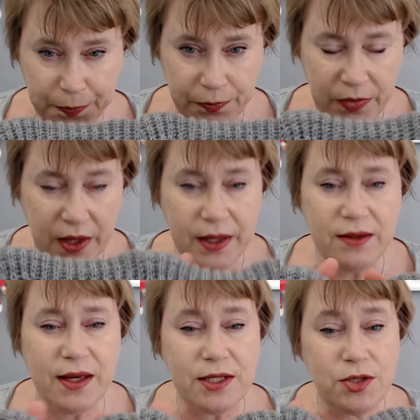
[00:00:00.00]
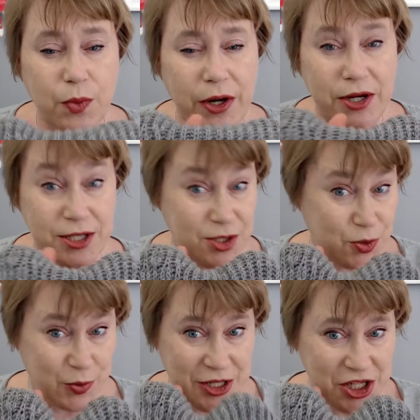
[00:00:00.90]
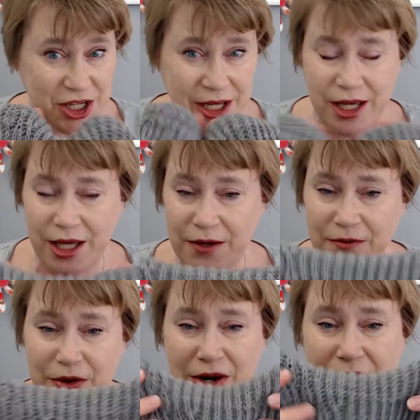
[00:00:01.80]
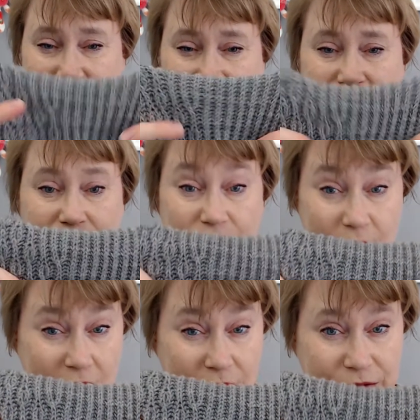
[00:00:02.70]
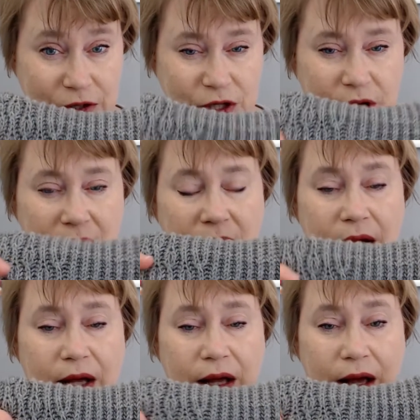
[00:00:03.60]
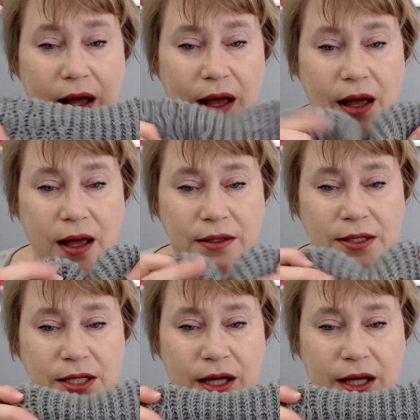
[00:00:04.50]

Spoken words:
It gets very squishy, very soft, and